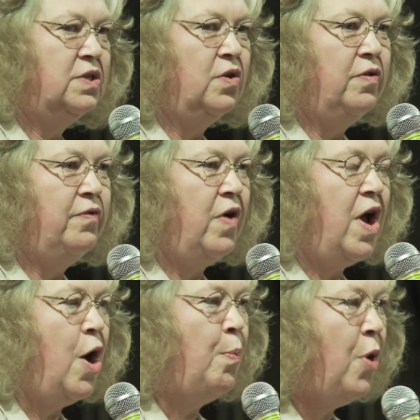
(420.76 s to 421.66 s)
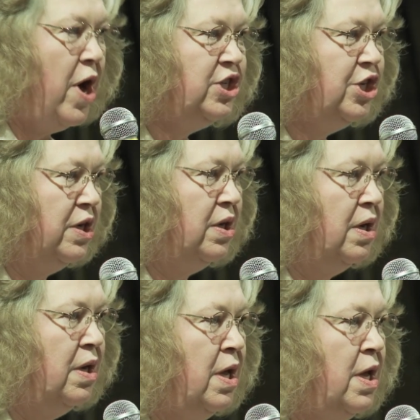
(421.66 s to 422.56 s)
sort of oppression
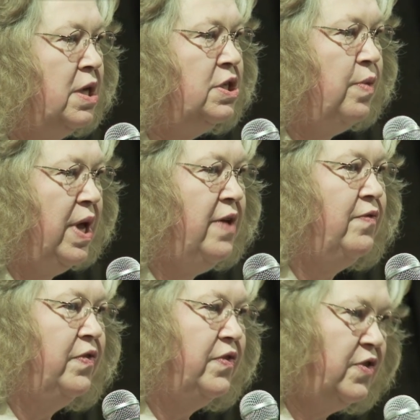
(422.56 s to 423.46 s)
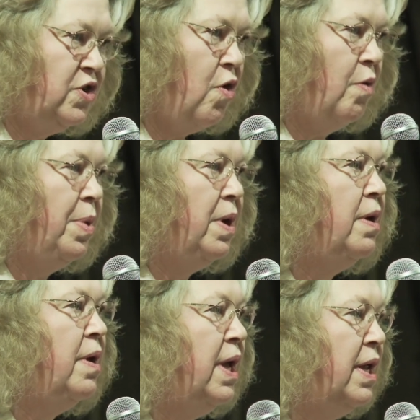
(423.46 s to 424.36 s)
to even
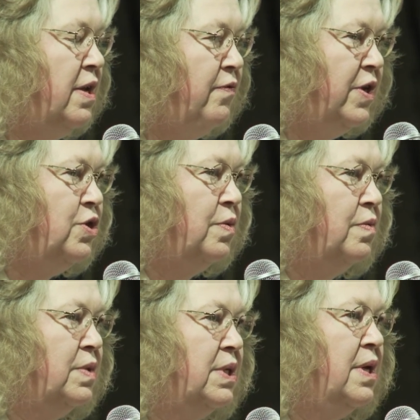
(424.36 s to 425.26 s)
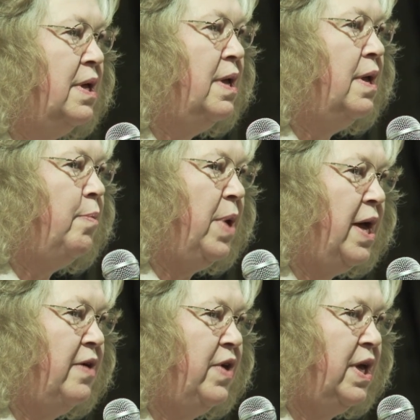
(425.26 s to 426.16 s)
stop individuals
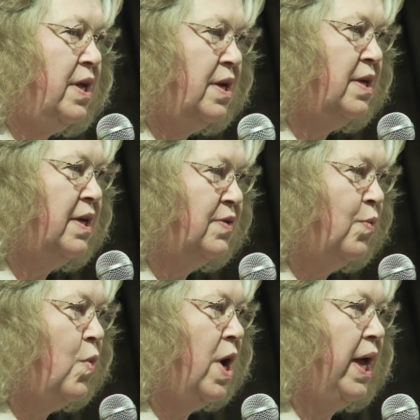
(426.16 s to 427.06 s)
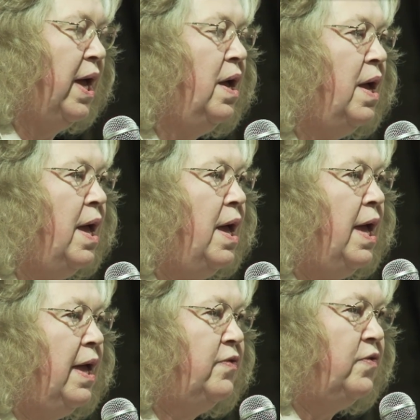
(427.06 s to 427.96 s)
behaving in a decent way
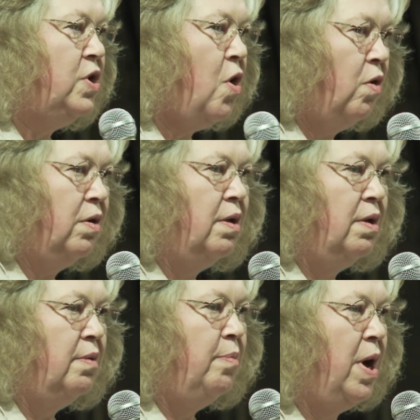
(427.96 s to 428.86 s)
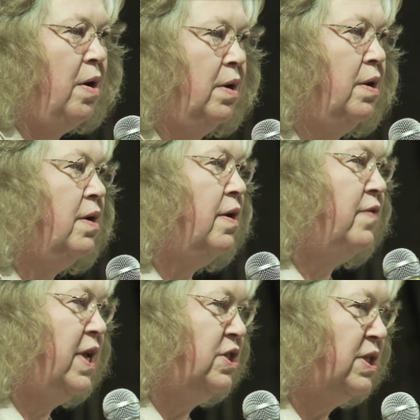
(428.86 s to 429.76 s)
is not part
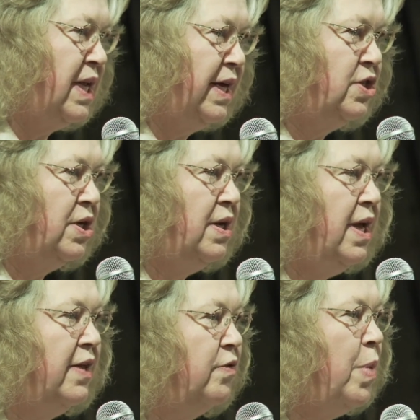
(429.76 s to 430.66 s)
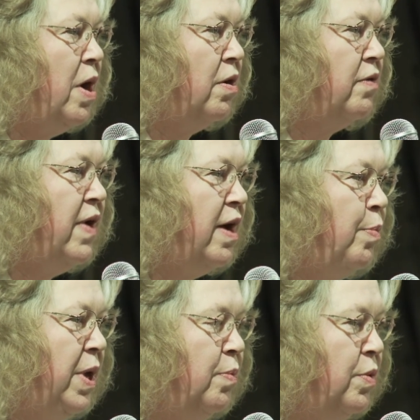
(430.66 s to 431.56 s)
of legislation. It's part of how
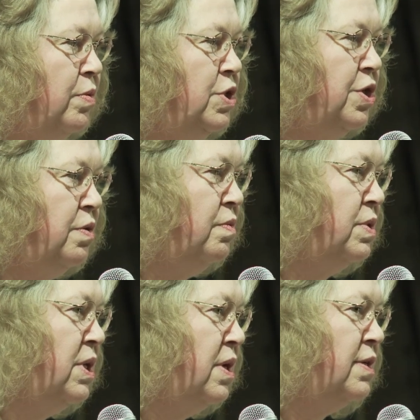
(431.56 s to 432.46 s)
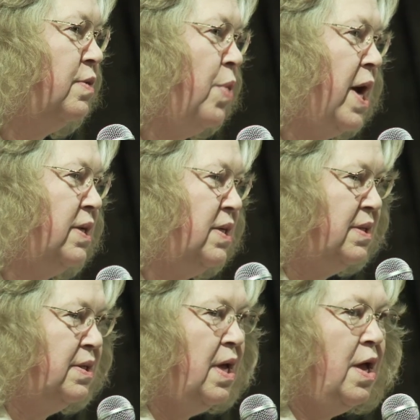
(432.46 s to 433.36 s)
people choose to
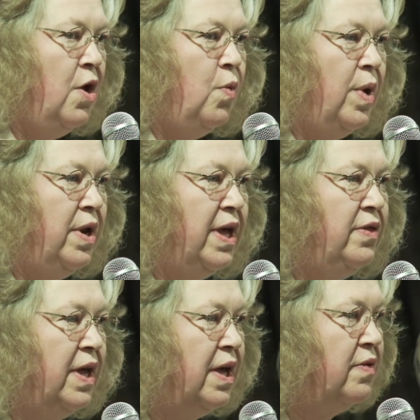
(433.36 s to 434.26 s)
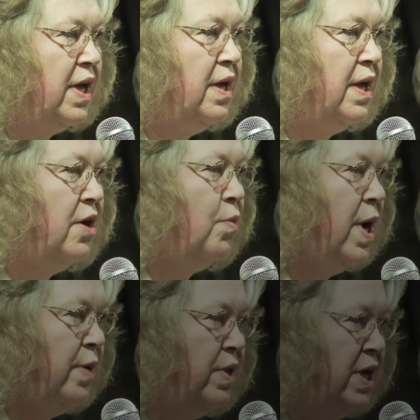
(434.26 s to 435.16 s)
practice when they think they can get
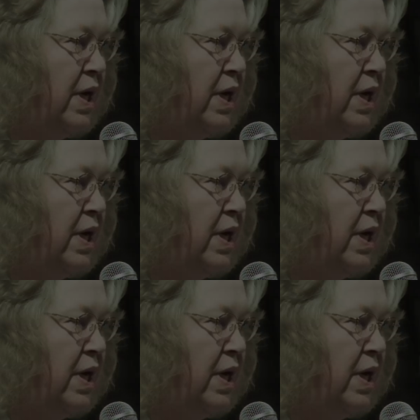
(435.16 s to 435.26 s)
away with